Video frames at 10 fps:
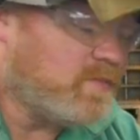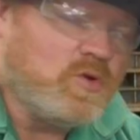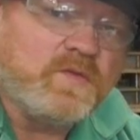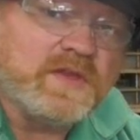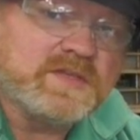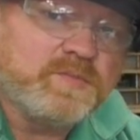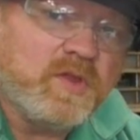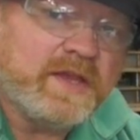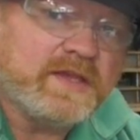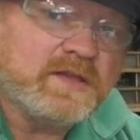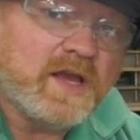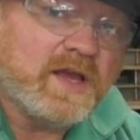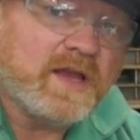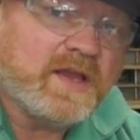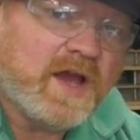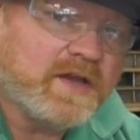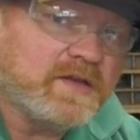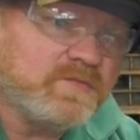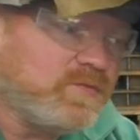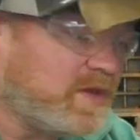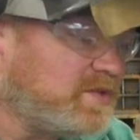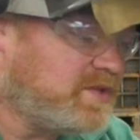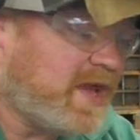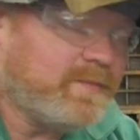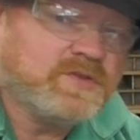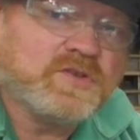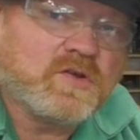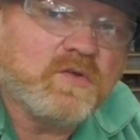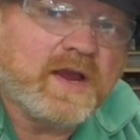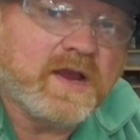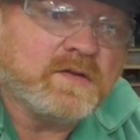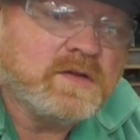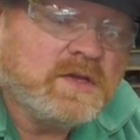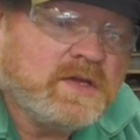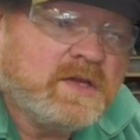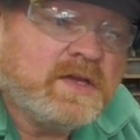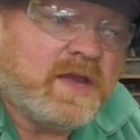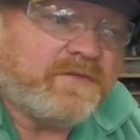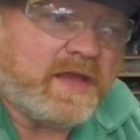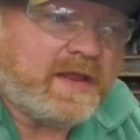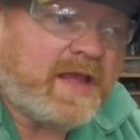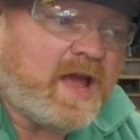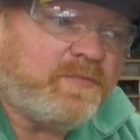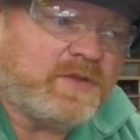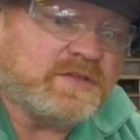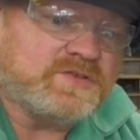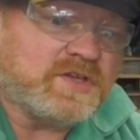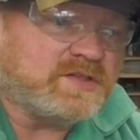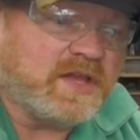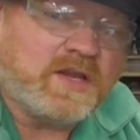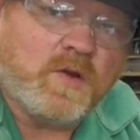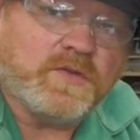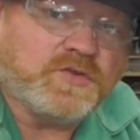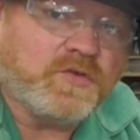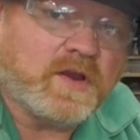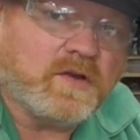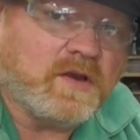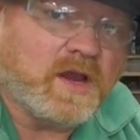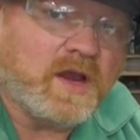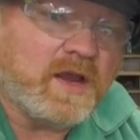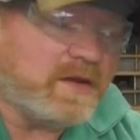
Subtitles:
I move this plate, I kind of reestablish the ground. If that happens, just let go of the trigger.